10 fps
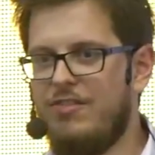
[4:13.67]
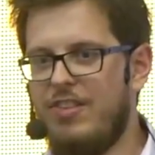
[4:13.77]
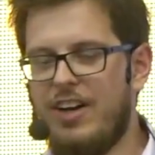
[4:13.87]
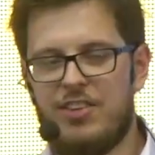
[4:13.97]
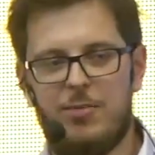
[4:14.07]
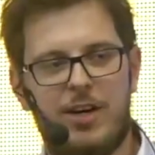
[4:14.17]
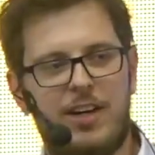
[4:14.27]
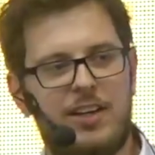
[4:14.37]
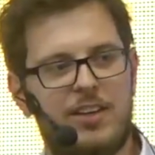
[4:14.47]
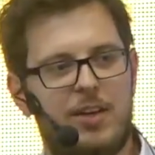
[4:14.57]

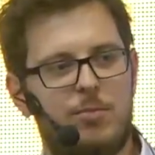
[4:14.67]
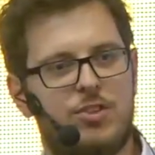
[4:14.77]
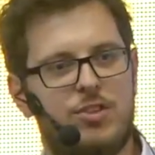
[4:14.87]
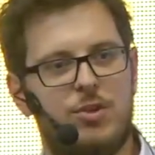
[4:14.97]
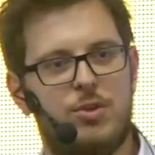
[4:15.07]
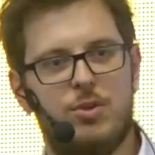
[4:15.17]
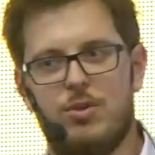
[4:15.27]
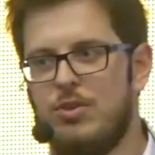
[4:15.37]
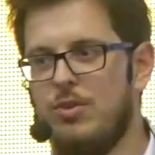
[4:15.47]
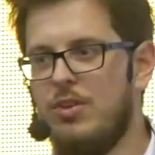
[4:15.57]
facsimiling them
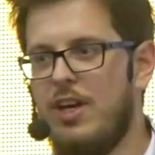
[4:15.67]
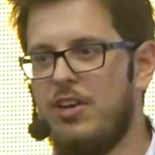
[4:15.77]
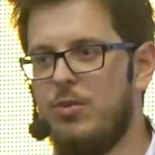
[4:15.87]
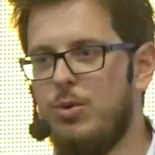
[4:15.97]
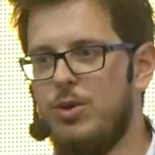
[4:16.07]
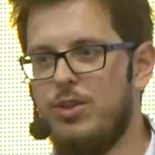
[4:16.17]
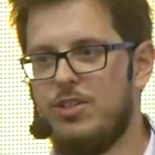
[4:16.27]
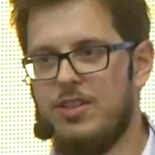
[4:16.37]
to the headquarters,